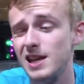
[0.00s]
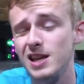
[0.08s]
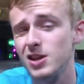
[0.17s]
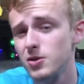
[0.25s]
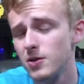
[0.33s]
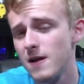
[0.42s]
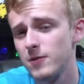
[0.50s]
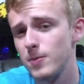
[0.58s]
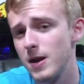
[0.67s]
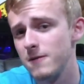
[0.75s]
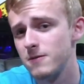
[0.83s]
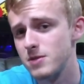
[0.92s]
and you don't have to
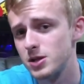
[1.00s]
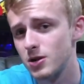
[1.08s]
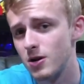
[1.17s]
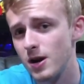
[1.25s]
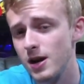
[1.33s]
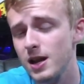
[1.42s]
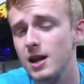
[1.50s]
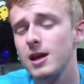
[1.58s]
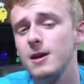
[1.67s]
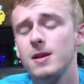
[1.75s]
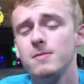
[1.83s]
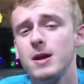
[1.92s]
pay for much R&D to
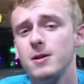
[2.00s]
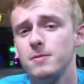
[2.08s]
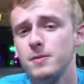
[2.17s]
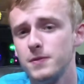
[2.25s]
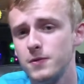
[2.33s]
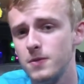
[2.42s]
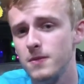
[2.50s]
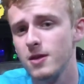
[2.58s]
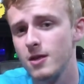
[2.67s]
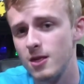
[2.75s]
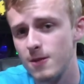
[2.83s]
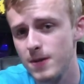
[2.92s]
get better performance
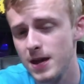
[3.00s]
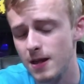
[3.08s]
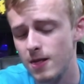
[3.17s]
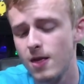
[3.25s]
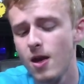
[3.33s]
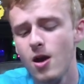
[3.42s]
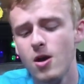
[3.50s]
and speeds.